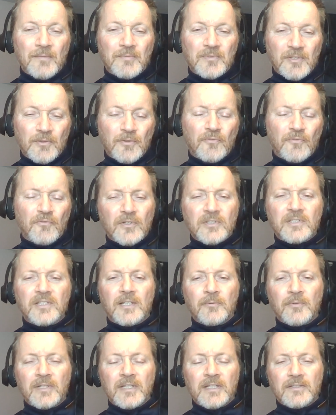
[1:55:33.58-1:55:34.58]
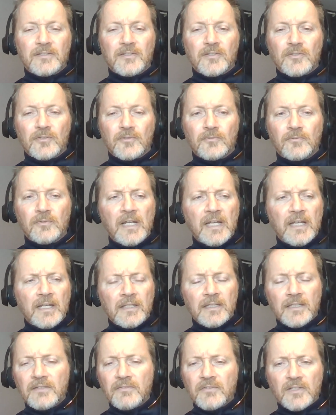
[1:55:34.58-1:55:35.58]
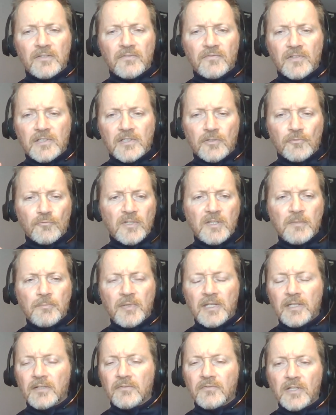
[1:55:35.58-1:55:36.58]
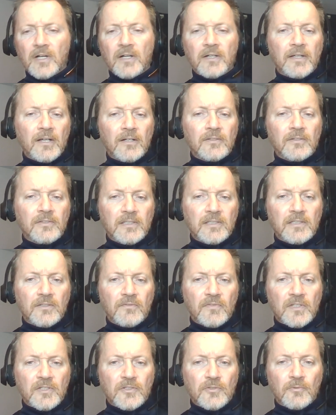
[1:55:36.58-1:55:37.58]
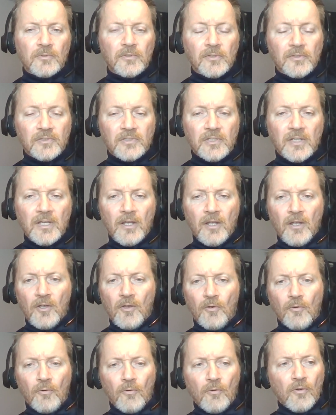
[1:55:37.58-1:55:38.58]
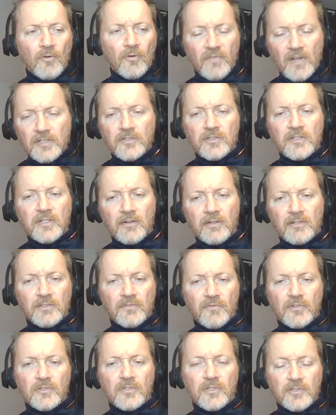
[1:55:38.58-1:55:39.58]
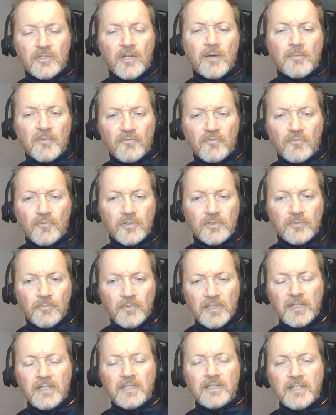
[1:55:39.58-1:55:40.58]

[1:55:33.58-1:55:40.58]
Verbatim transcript: So the first thing we need to do, even if it's a repeat of young, healthy individuals or vegetarians versus omnivores, we need to